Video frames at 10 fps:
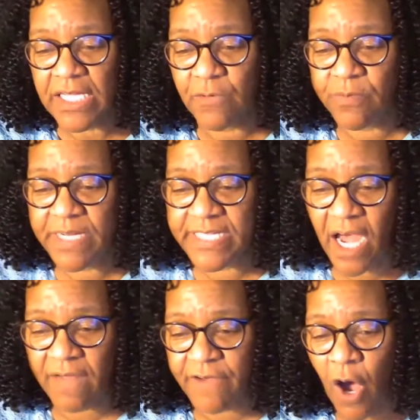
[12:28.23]
It would be
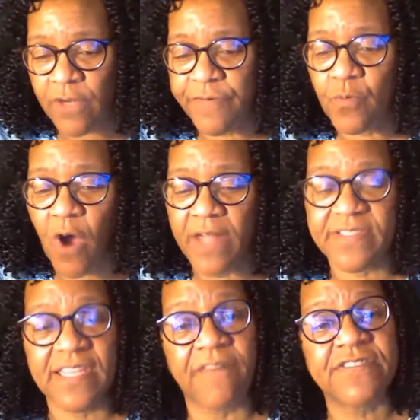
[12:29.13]
done only for one
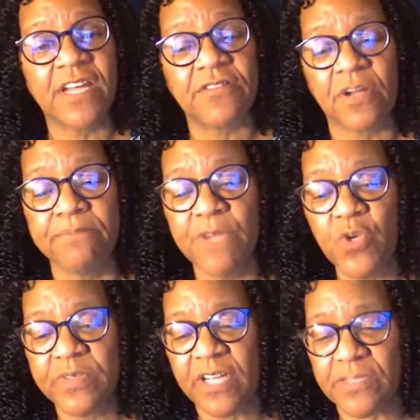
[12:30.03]
self-centered
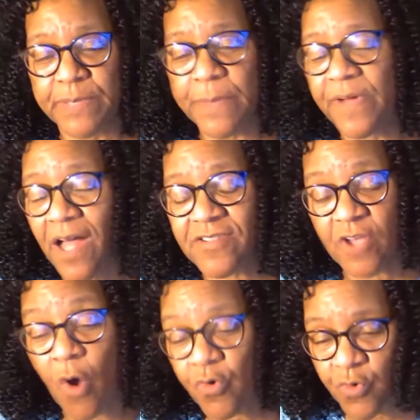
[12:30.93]
amusement because people are
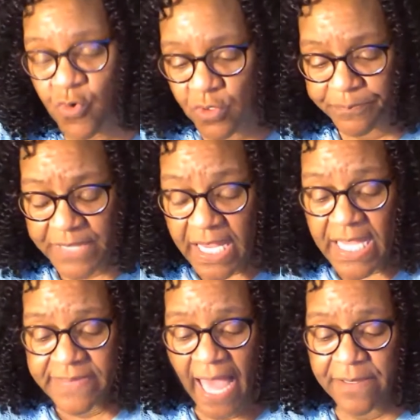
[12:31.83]
so cruel.
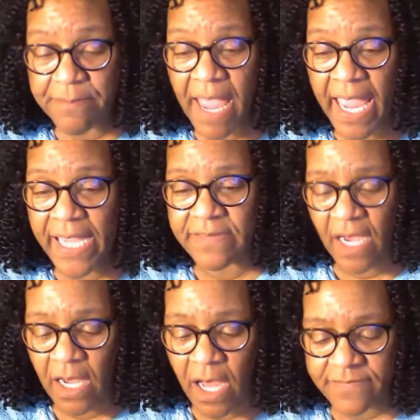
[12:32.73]
Now the main,
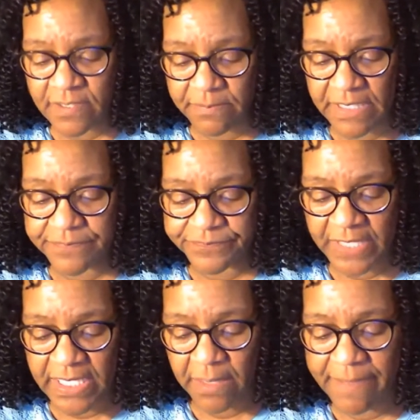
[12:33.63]
the ultimate
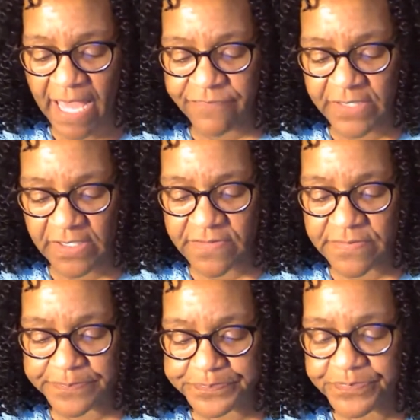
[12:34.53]
thing about
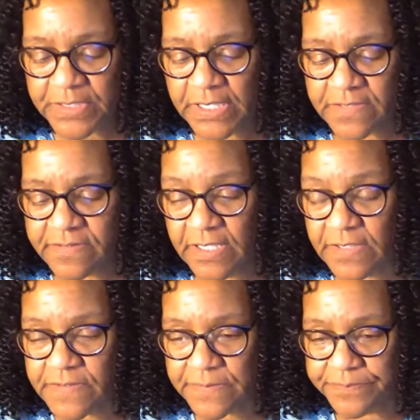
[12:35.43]
this is
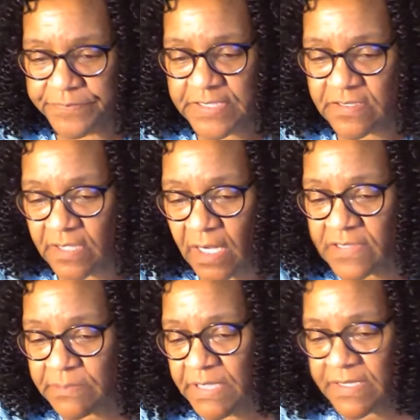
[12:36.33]
this. This is the
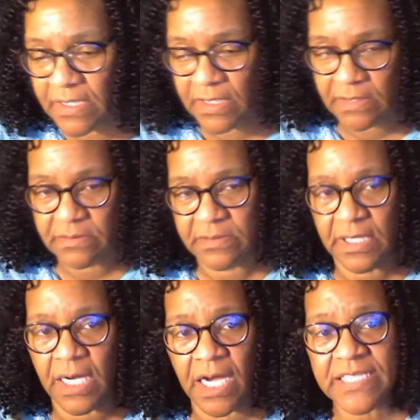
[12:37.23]
ultimate thing.
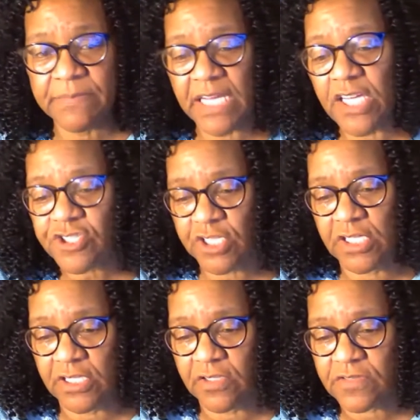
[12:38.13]
The ultimate issue
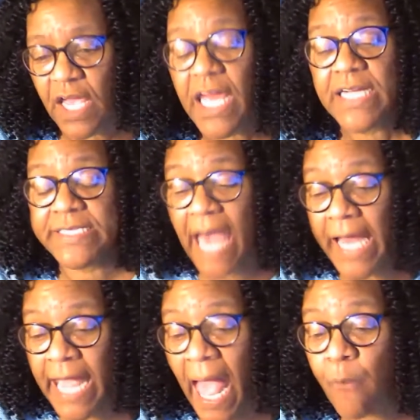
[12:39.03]
is
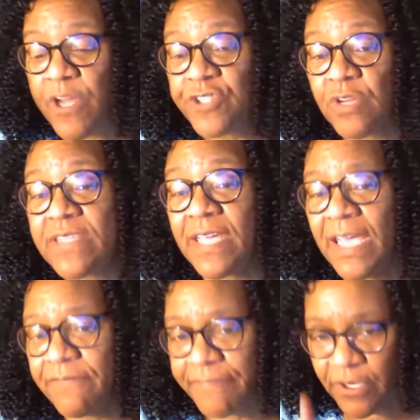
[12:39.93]
not how we treat
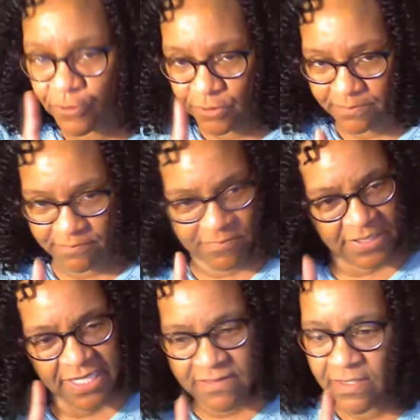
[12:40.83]
the infirm.
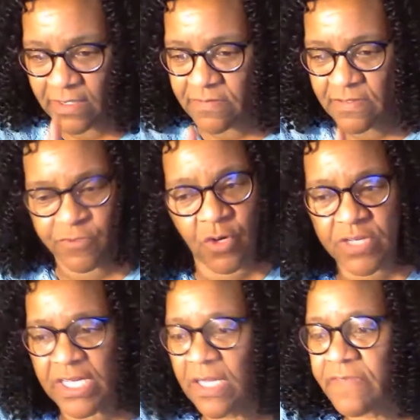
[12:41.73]
Get this. If you
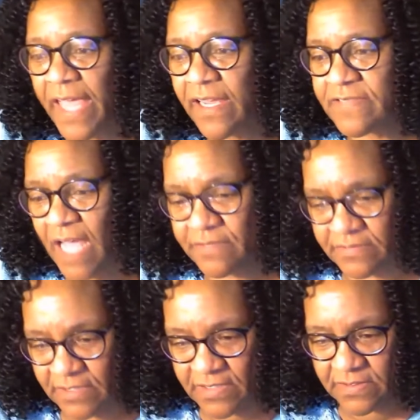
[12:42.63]
don't get anything else out of
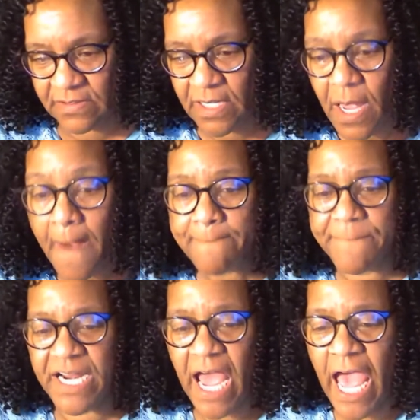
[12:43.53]
this lesson,
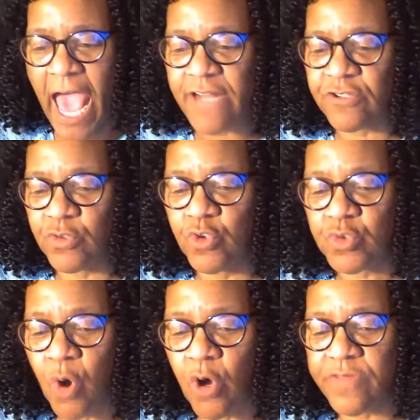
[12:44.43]
but our attitude
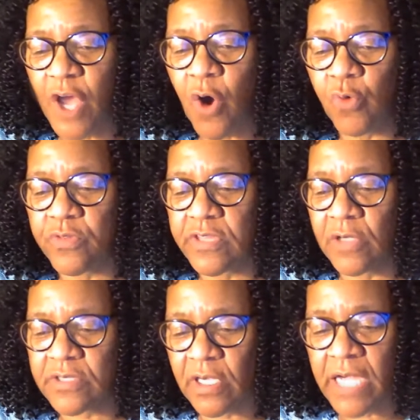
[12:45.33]
toward the,
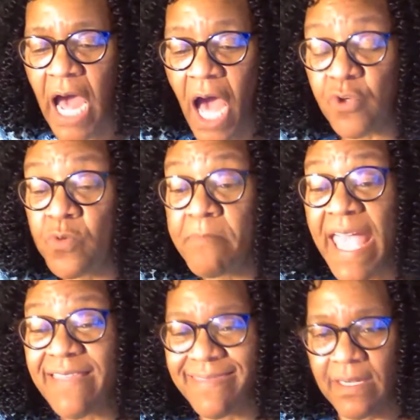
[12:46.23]
the, the God who
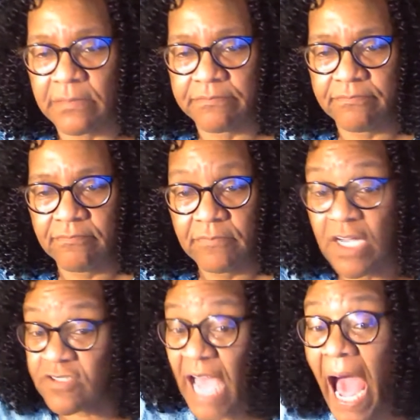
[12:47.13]
made them.
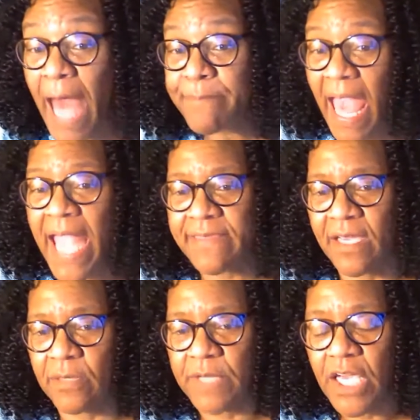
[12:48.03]
Because God made
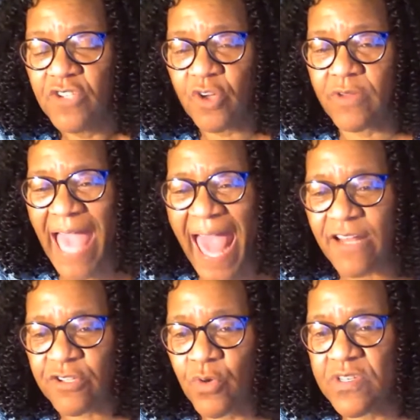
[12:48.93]
them. So the
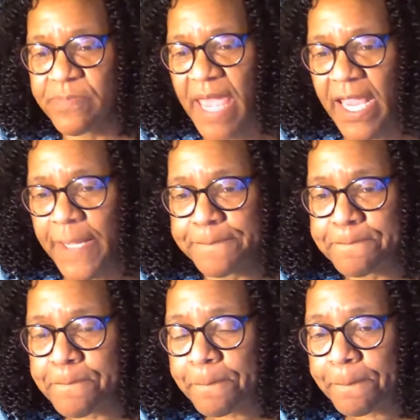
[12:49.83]
attitude is bad.
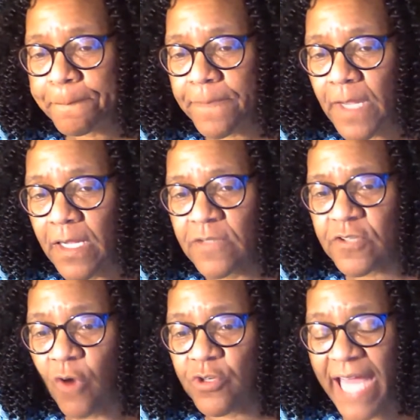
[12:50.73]

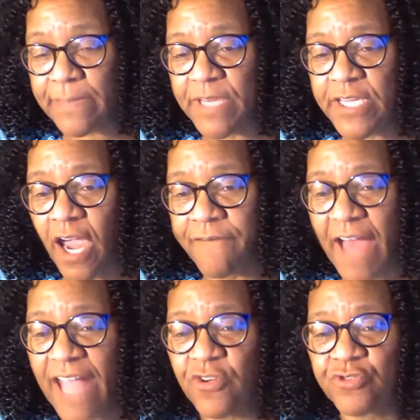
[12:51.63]
So you got to be
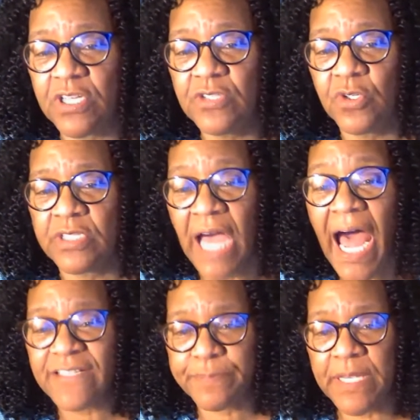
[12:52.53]
careful how you treat
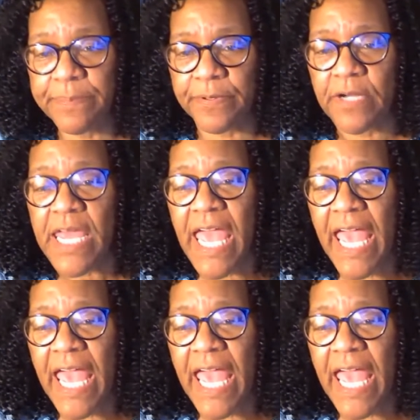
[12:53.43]
God's people.